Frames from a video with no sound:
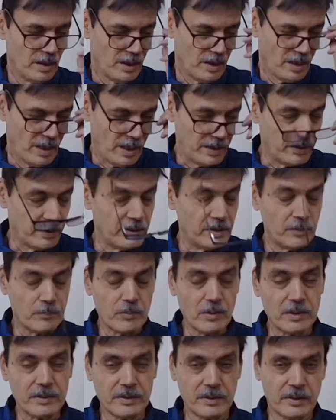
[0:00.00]
and in
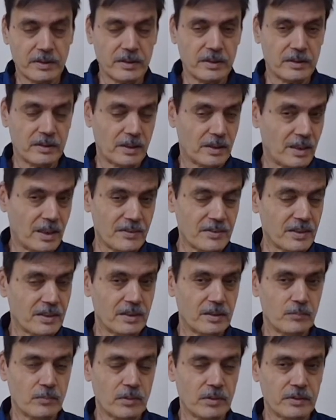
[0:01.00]
liberal theory, in the classical
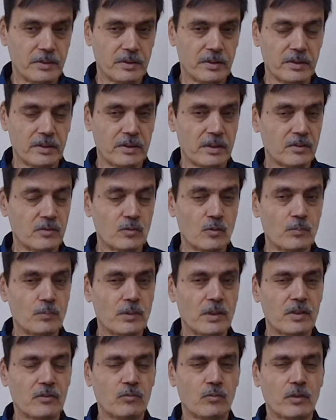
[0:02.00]
liberal theory, there is no
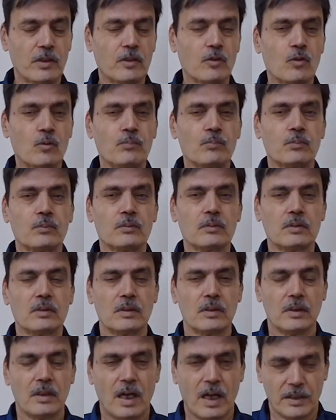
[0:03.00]
place for a group
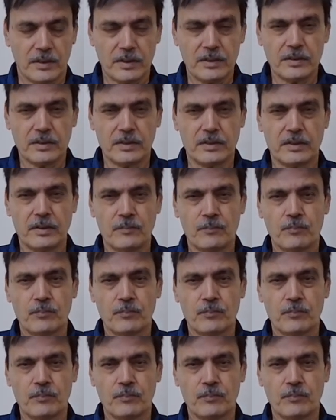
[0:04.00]
identity.